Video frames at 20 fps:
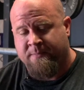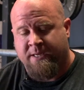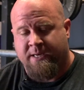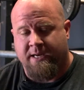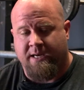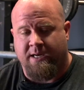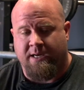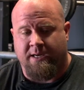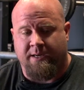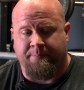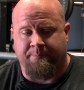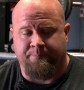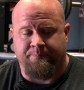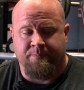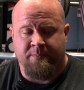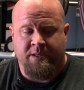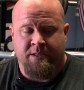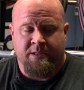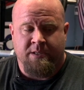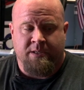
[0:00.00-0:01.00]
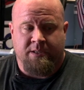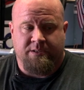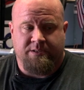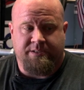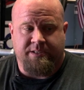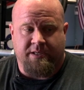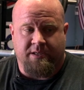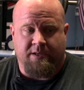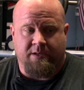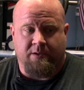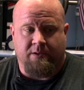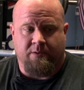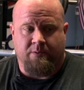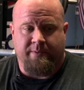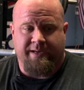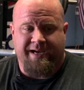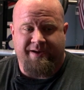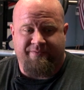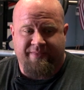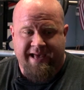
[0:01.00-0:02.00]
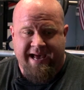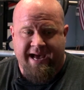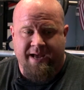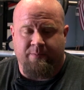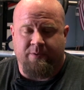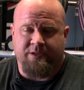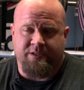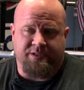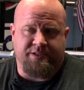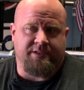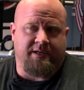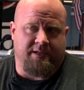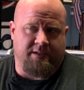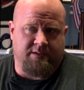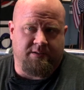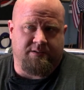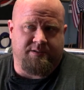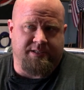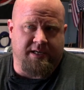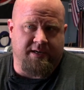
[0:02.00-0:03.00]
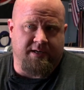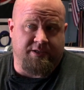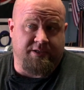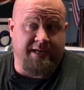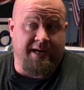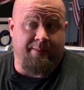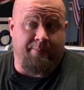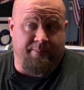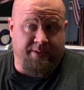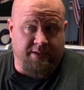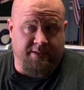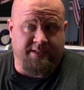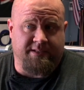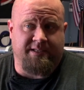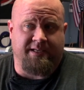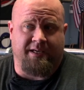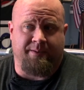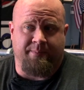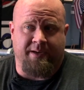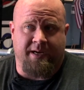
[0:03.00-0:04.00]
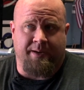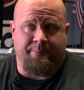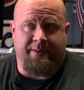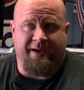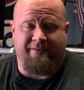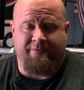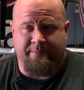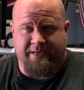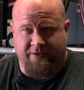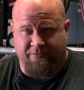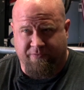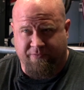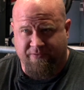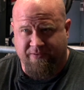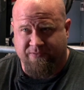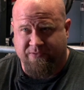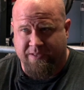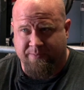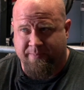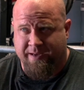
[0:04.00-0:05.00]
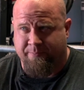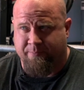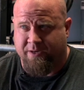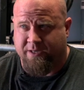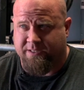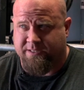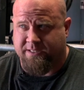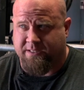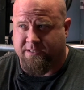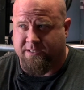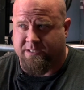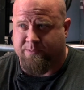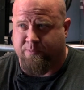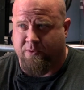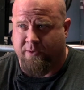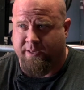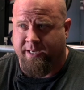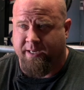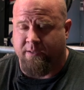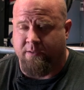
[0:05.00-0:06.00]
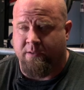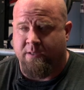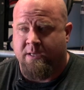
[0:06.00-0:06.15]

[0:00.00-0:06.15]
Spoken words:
So we have that. We're just starting to try and build the team up. I have about 50 members at this point,